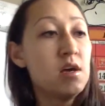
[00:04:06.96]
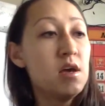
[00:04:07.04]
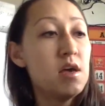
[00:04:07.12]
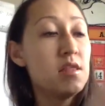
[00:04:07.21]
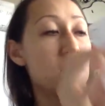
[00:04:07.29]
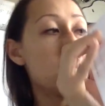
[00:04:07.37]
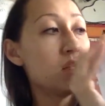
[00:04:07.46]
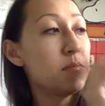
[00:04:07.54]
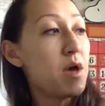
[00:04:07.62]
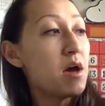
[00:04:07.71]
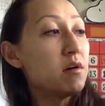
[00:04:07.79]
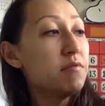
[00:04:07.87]
and then on the
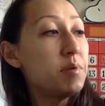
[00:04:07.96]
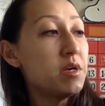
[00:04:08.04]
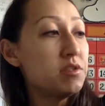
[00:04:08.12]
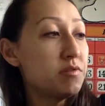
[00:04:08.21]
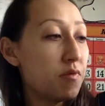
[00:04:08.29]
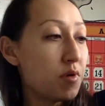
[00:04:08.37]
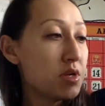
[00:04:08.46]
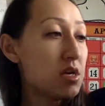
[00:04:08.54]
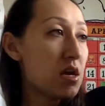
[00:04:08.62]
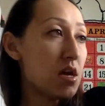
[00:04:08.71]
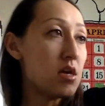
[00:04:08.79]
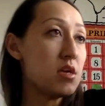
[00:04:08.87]
back of page
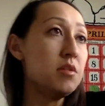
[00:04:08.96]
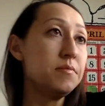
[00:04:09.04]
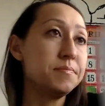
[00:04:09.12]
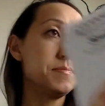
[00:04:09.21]
48,